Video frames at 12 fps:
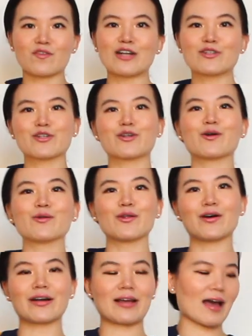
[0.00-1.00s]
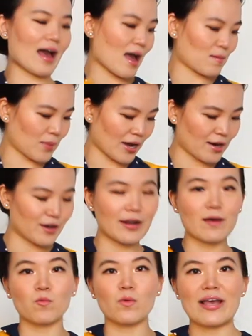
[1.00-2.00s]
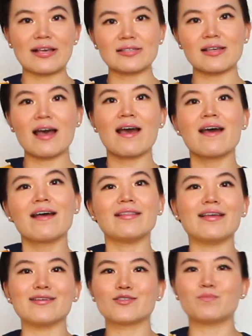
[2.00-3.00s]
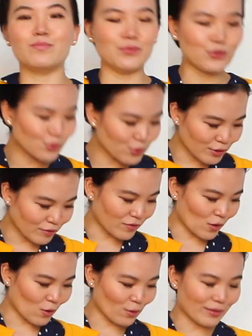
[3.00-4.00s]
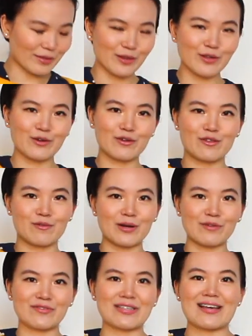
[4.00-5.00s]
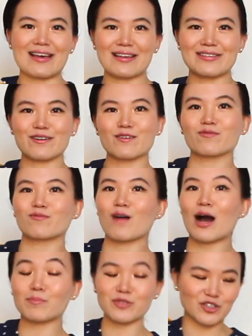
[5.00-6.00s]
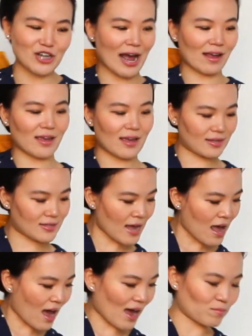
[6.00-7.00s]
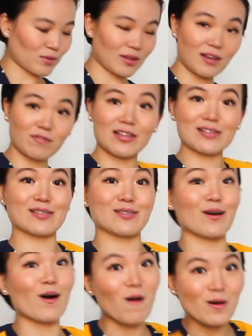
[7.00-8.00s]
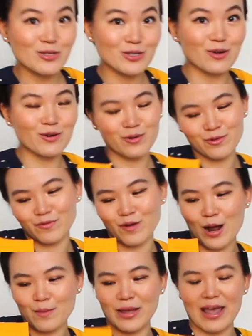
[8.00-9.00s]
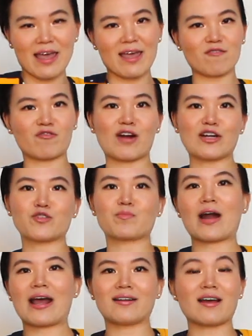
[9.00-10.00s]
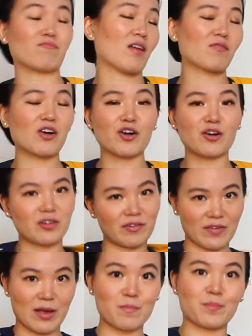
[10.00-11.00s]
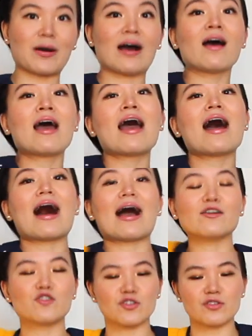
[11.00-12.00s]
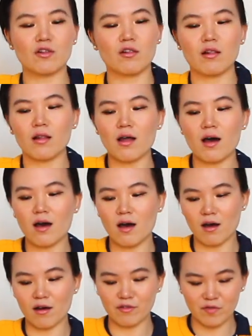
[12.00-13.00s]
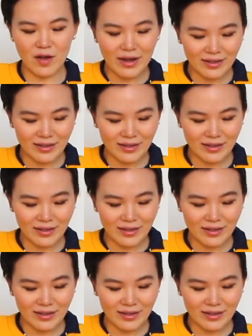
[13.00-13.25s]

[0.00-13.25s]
French girl look, I paired it with this beautiful, another thrifted cropped jacket. I believe this is also from a French brand. I've never heard of it, but I just love